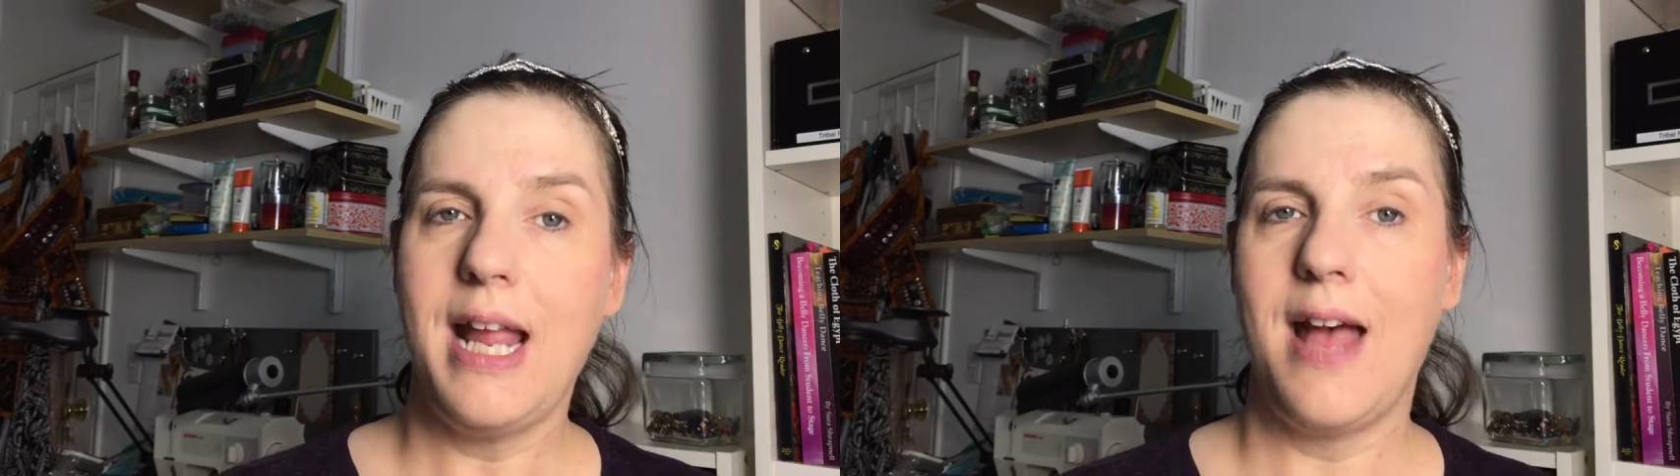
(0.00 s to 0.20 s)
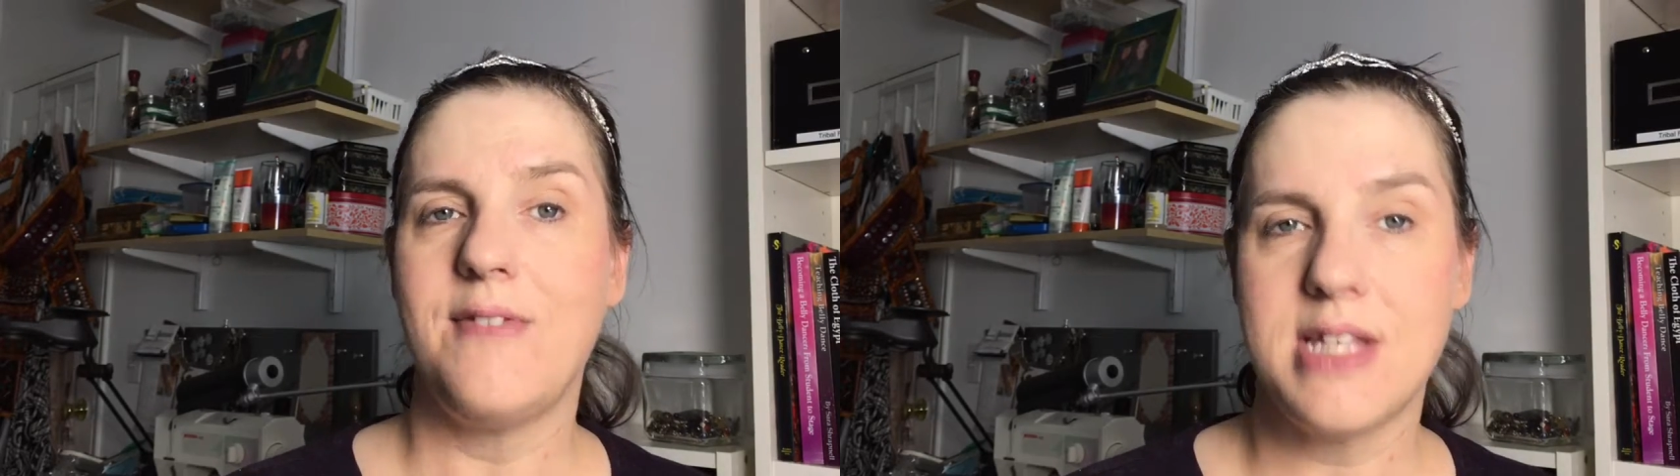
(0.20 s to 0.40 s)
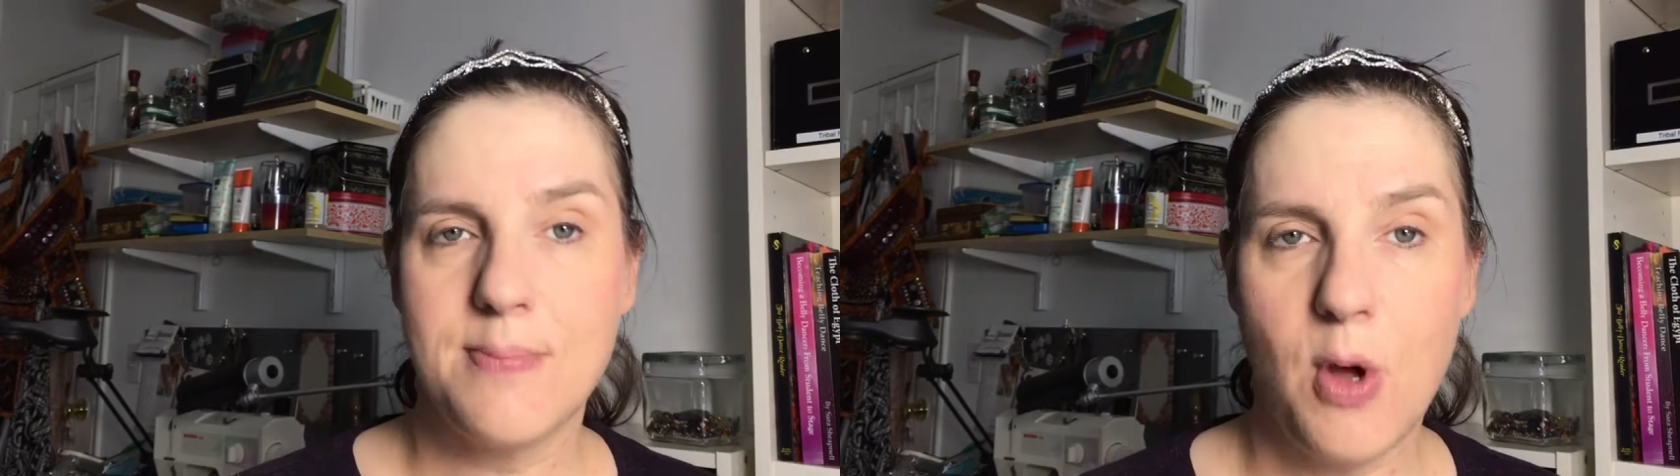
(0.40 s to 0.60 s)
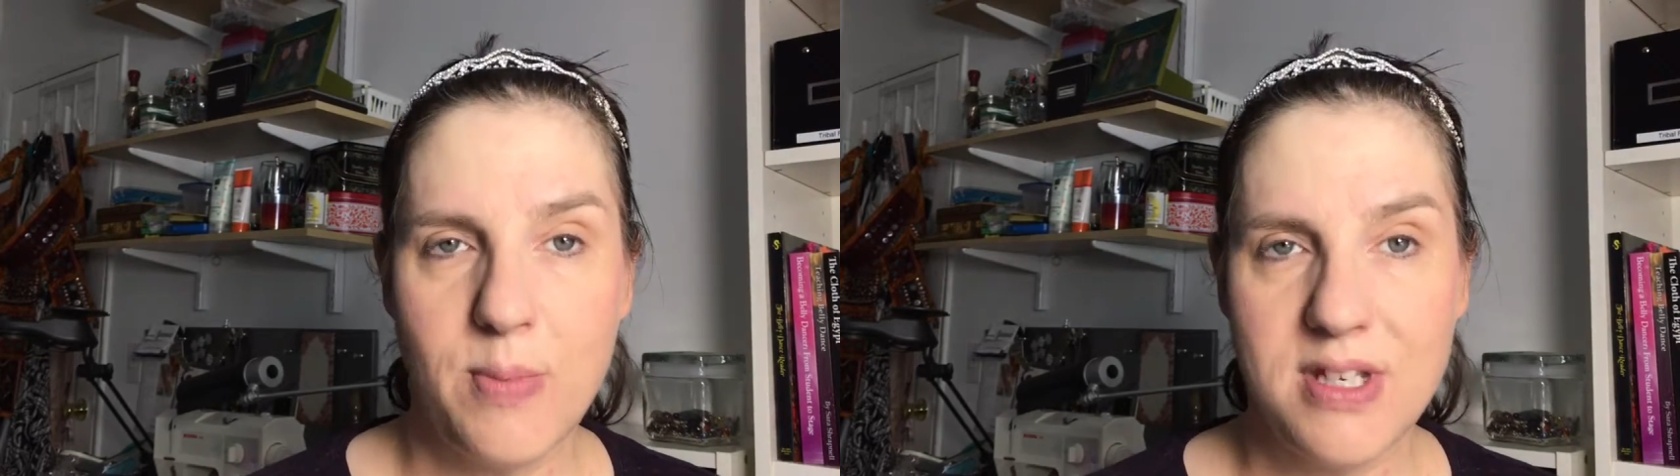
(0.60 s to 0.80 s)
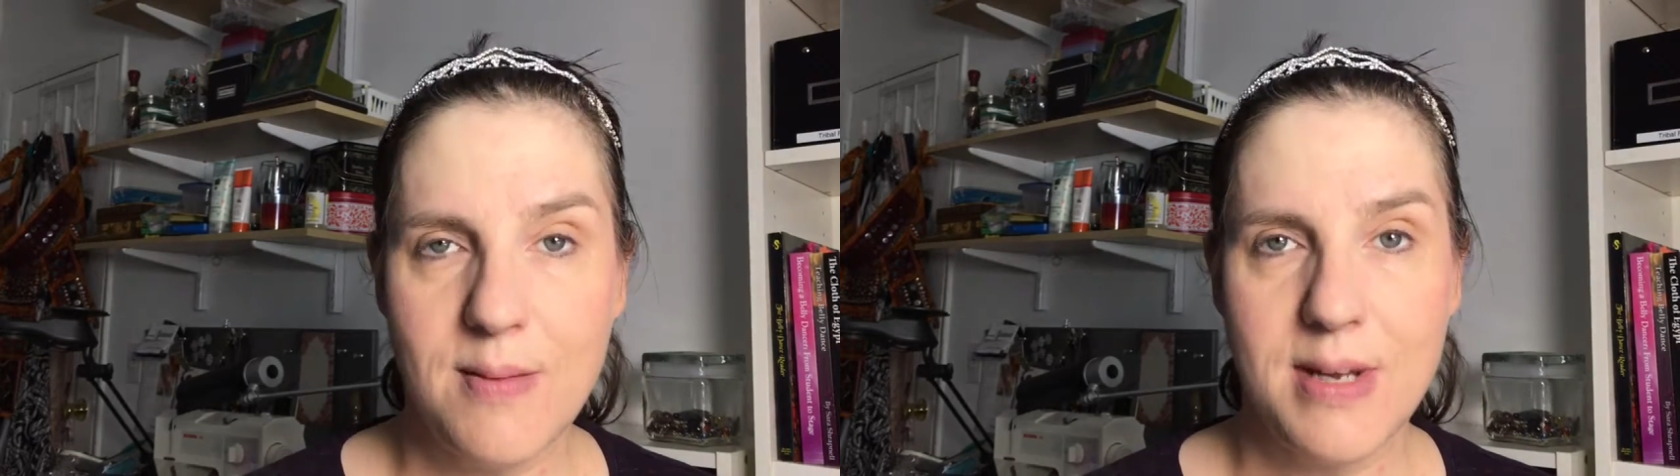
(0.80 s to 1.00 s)
have its
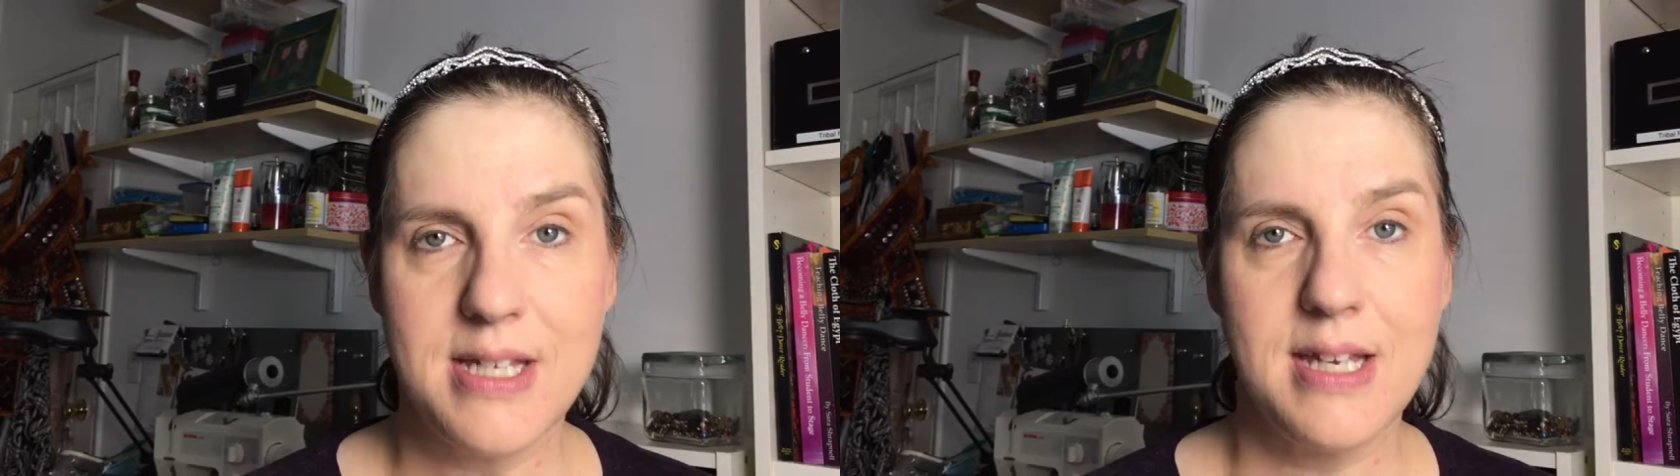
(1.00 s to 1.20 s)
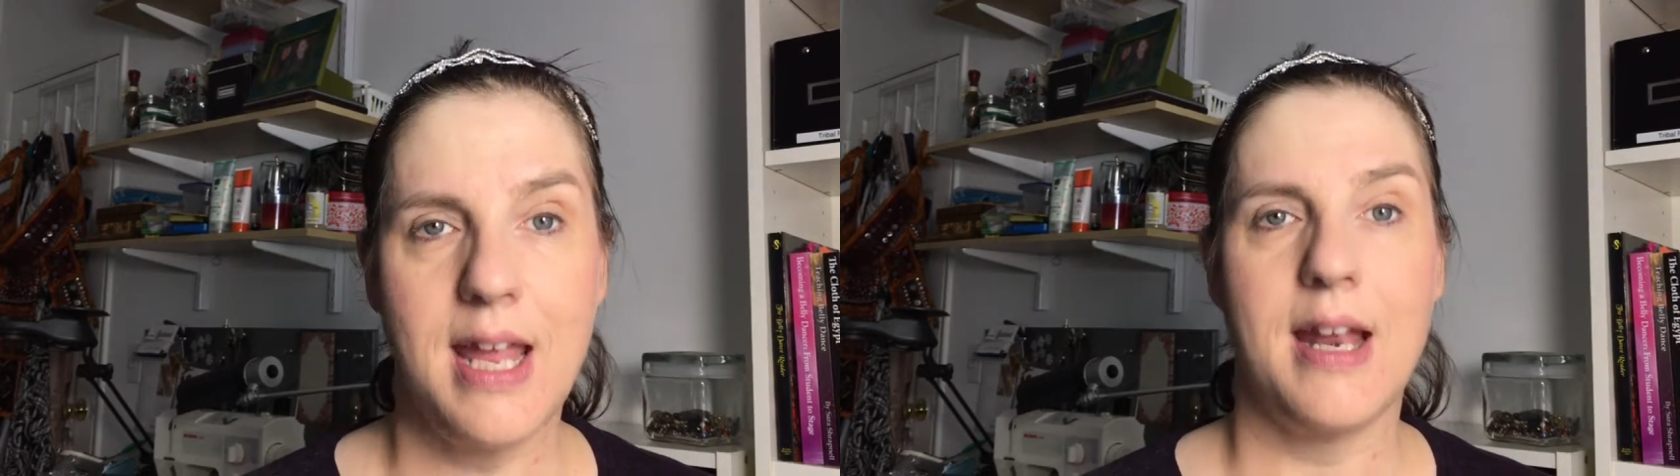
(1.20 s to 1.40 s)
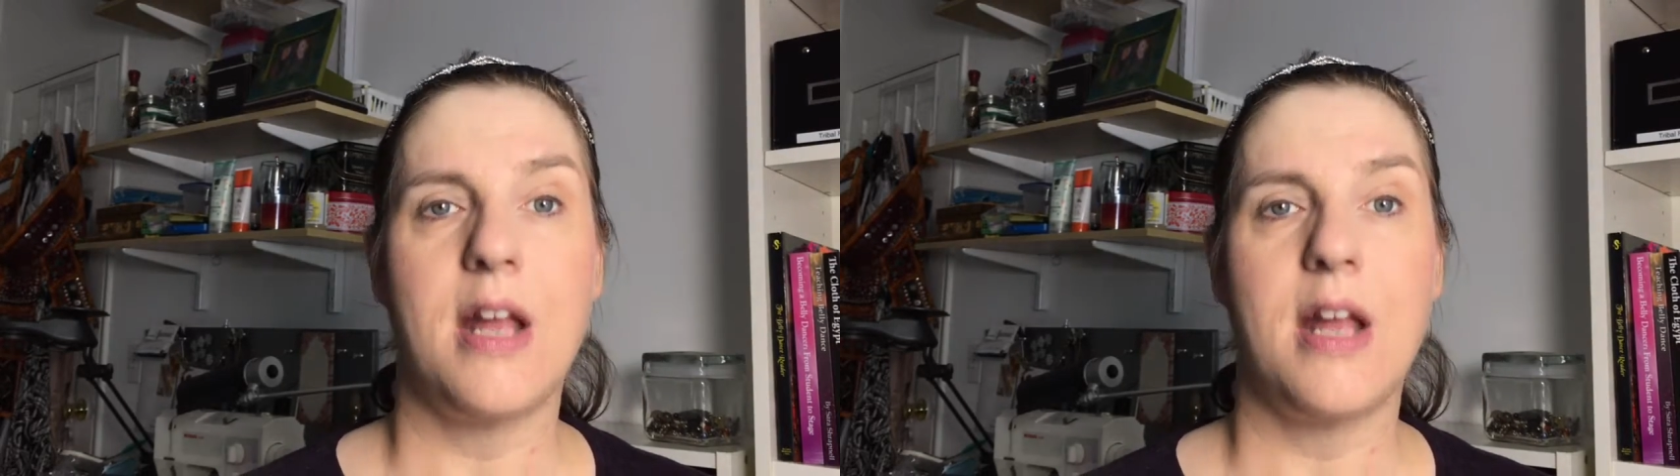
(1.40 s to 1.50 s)
moment on my skin.